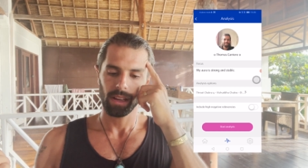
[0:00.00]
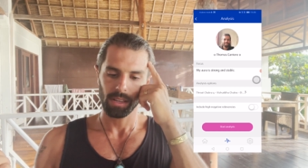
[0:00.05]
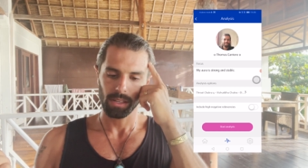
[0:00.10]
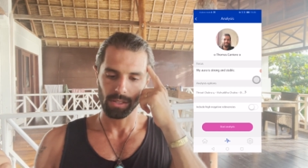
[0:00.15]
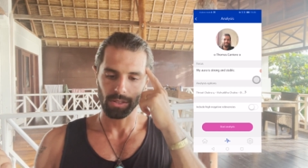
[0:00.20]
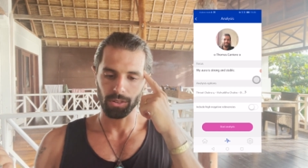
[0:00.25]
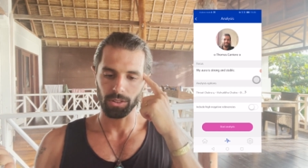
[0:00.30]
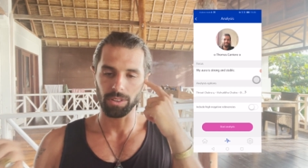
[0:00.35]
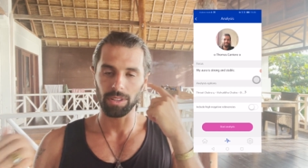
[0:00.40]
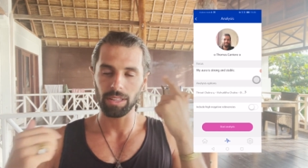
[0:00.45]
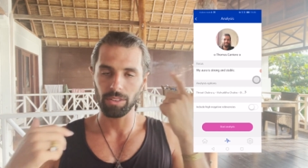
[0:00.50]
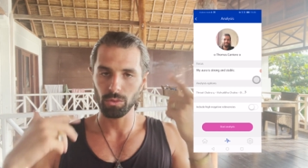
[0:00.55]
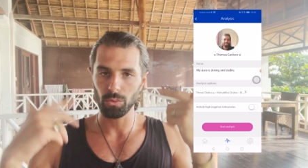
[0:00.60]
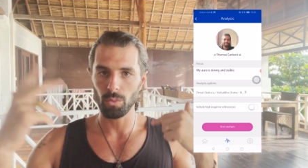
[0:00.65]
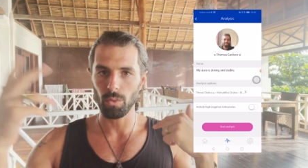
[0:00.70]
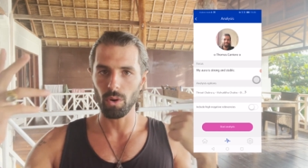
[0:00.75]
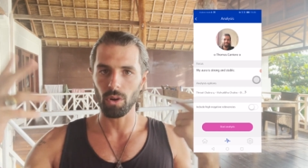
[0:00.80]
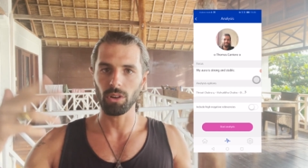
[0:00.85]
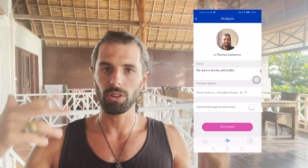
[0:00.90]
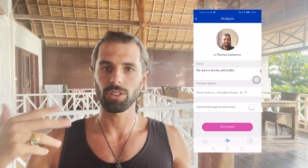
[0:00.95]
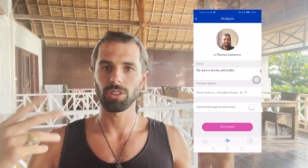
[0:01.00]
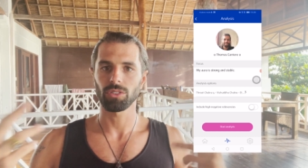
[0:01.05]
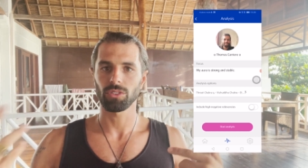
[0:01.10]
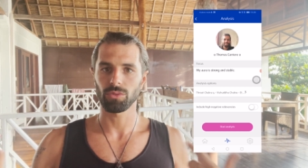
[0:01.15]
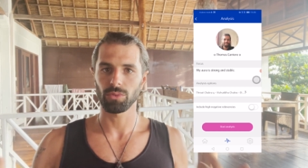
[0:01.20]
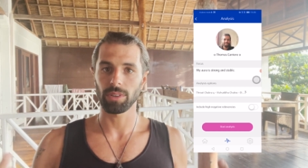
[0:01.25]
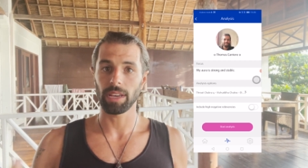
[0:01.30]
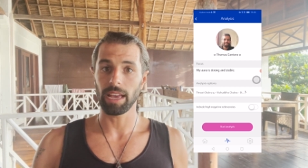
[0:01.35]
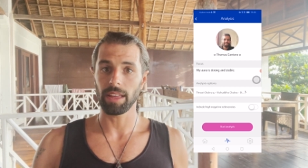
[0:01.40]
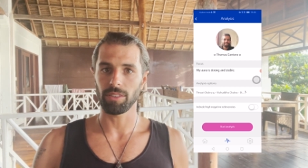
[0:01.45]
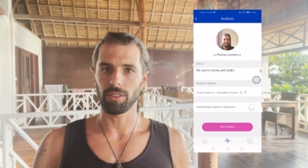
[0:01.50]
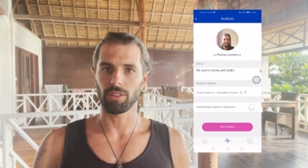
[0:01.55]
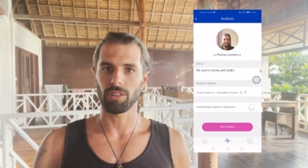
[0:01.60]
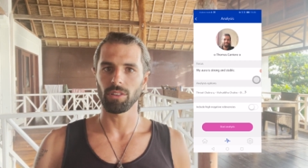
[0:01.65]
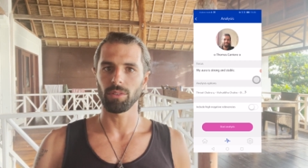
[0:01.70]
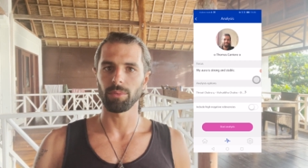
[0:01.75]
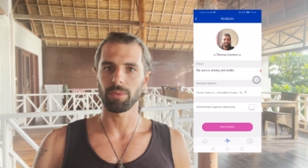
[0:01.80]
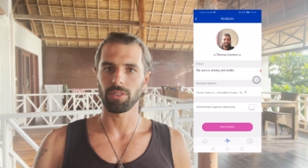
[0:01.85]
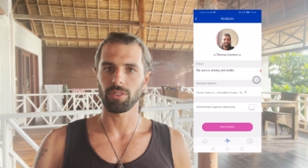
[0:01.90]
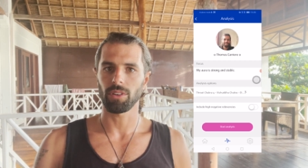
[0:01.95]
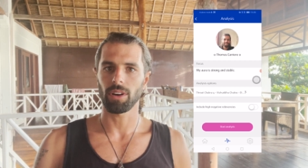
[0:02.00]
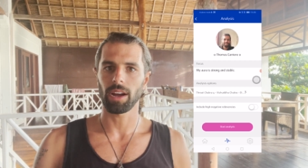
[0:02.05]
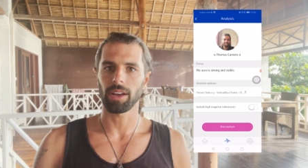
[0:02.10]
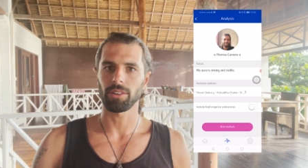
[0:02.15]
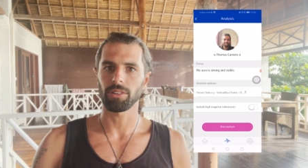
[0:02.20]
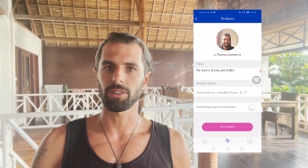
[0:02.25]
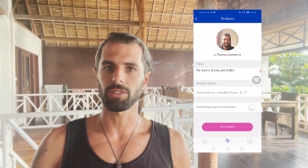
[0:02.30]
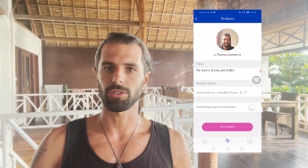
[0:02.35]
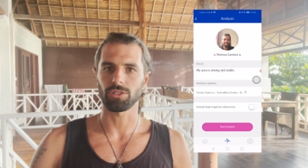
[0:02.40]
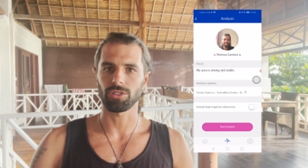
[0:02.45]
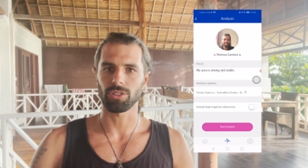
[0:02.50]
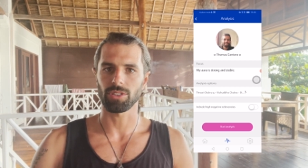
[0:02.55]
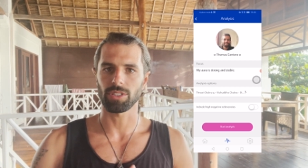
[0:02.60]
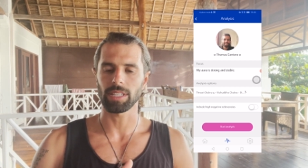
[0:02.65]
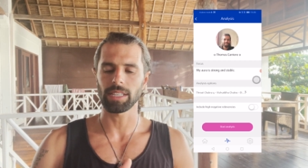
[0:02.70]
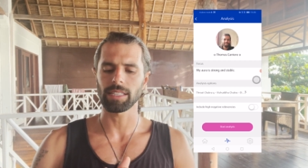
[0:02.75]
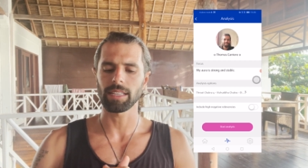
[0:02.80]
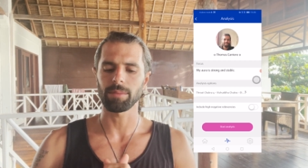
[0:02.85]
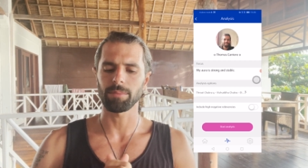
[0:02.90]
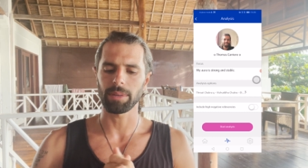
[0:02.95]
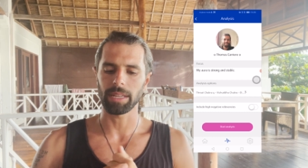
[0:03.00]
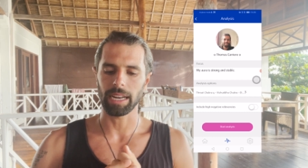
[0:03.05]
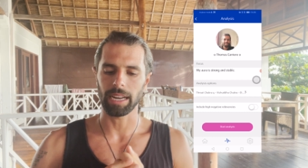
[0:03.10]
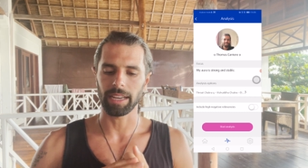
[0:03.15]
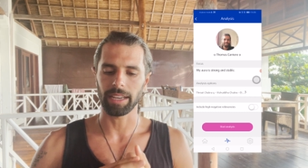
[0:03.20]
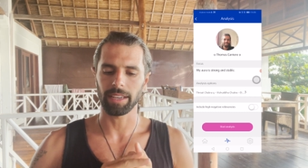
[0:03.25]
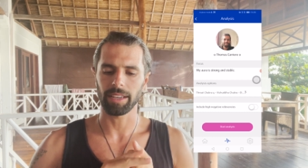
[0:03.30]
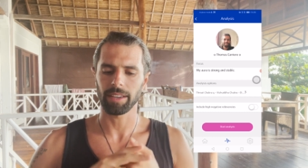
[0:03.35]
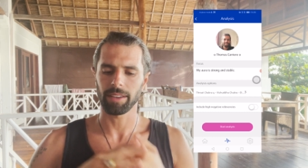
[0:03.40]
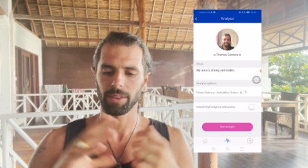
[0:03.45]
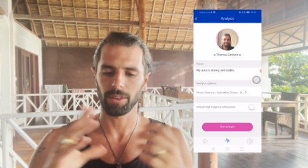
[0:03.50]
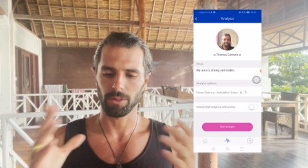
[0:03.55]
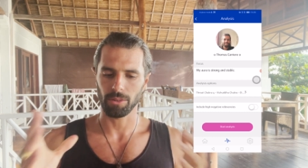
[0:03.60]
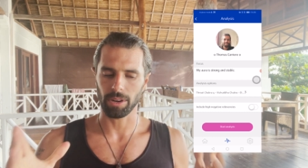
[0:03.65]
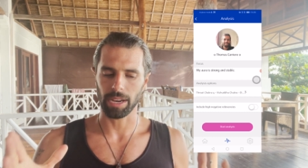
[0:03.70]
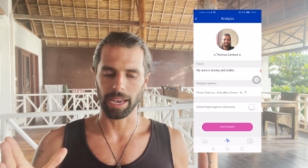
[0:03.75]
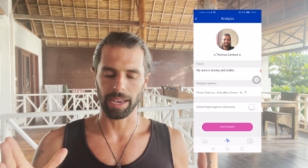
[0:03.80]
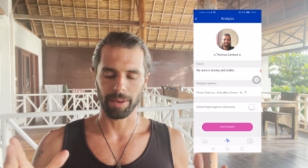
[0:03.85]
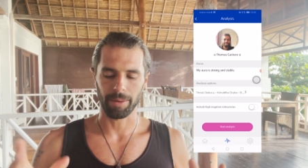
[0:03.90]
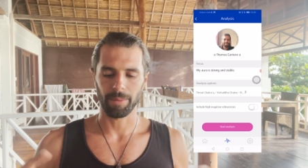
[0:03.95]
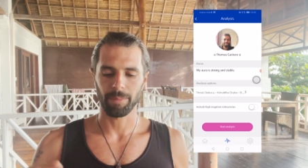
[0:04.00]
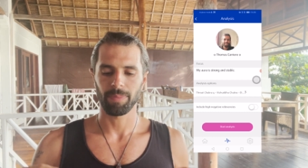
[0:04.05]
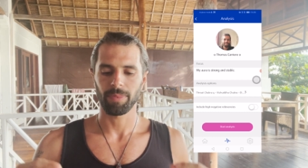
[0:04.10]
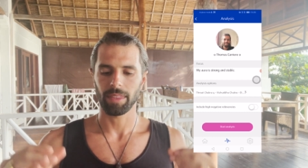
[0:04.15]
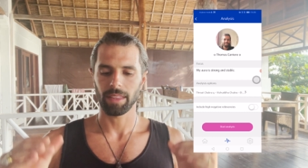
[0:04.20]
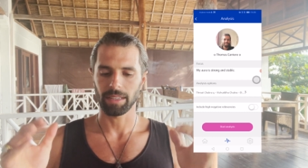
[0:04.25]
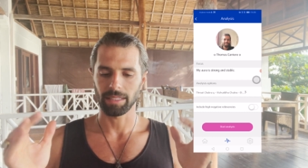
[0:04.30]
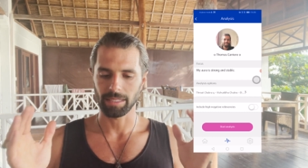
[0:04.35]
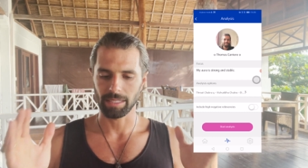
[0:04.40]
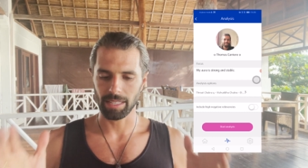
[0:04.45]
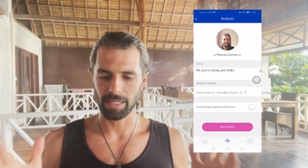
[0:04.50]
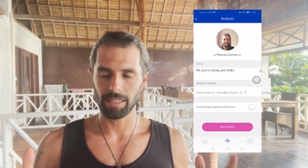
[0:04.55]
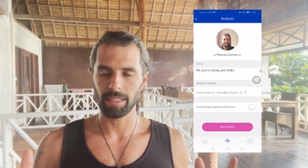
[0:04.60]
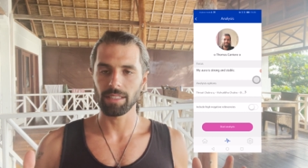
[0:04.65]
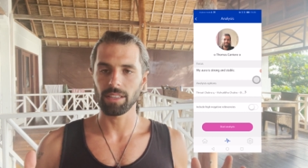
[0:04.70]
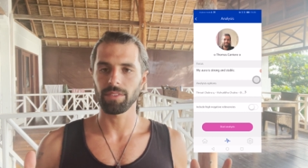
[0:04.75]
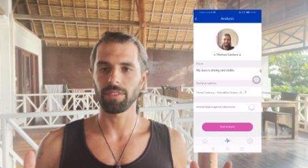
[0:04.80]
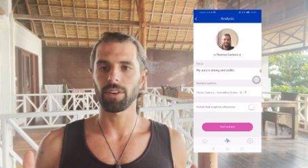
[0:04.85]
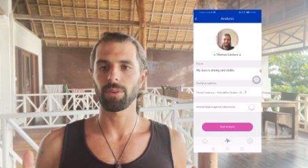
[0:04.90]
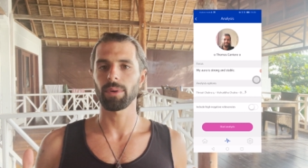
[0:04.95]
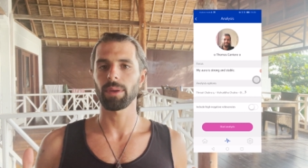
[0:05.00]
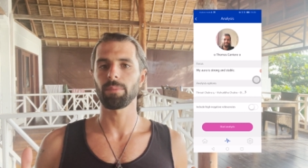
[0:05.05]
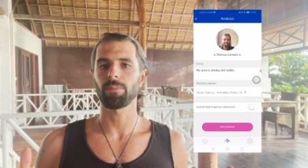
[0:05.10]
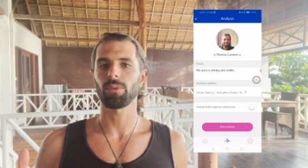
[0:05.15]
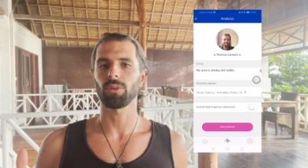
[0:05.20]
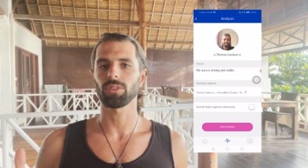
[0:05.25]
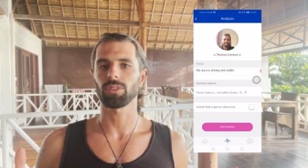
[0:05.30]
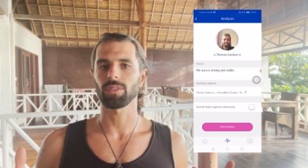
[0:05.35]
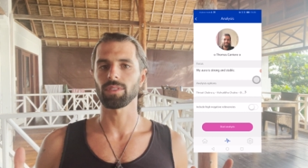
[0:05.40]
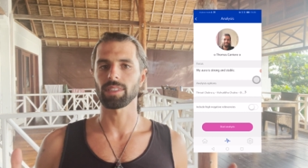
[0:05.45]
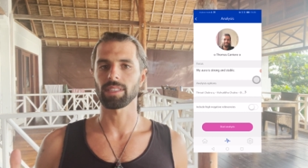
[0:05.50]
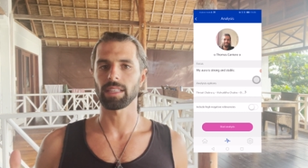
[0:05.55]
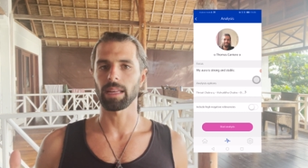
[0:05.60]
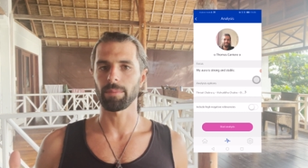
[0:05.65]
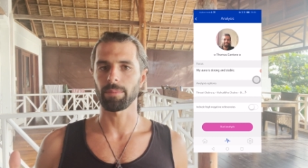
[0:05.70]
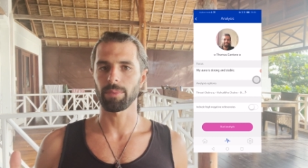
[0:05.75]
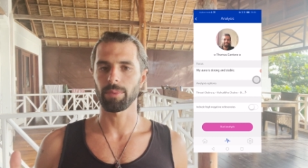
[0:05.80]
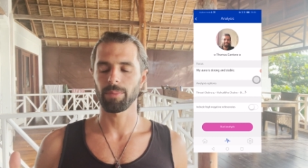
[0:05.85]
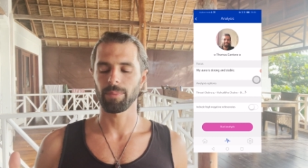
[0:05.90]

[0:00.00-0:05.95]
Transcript: So you need to work together with your higher consciousness and be like, okay, this is a very important step.